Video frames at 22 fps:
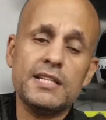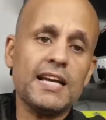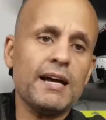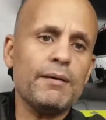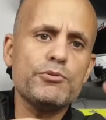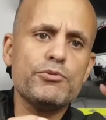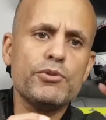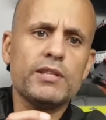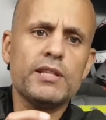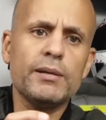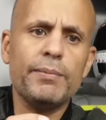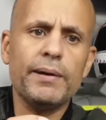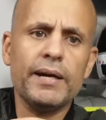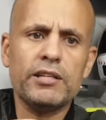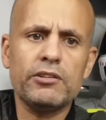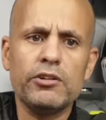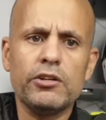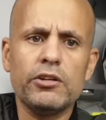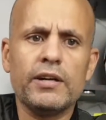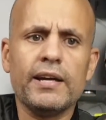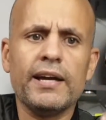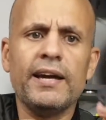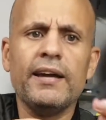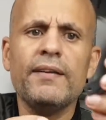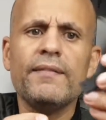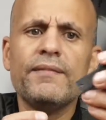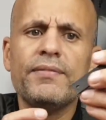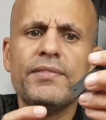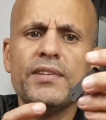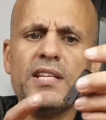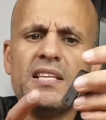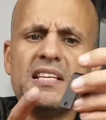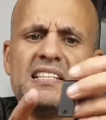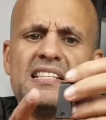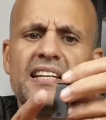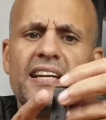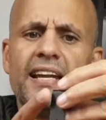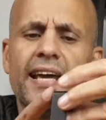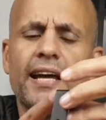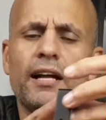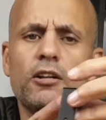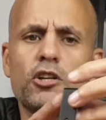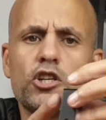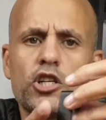comes with the battery, okay? This is an
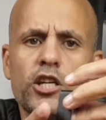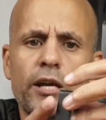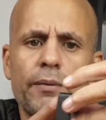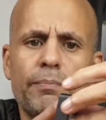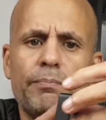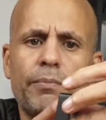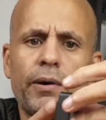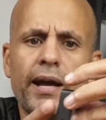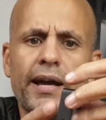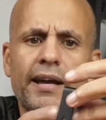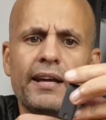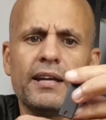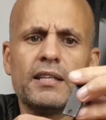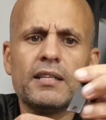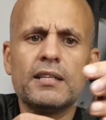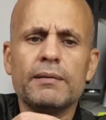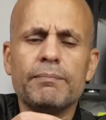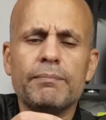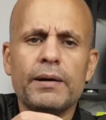L-shaped bracket,